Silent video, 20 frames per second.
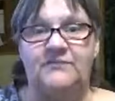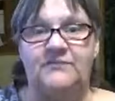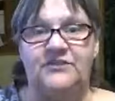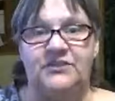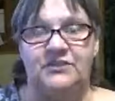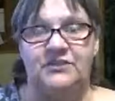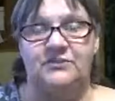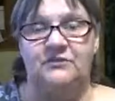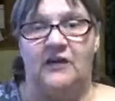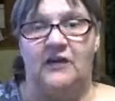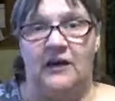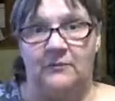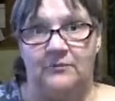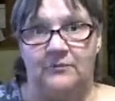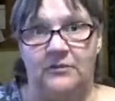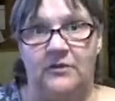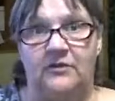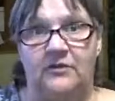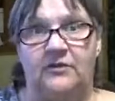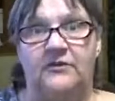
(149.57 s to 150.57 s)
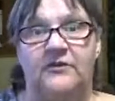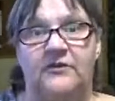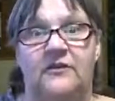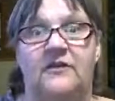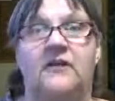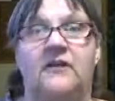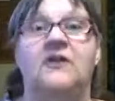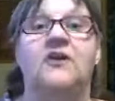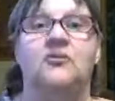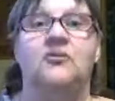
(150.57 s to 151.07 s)
to upload,
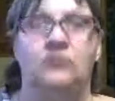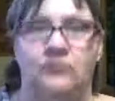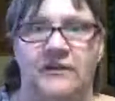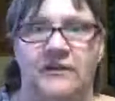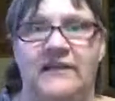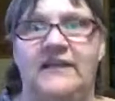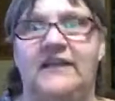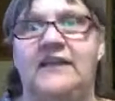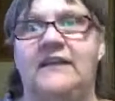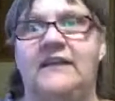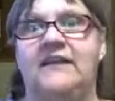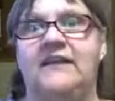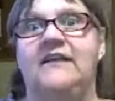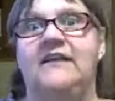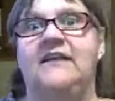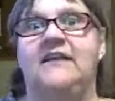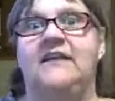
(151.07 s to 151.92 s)
read,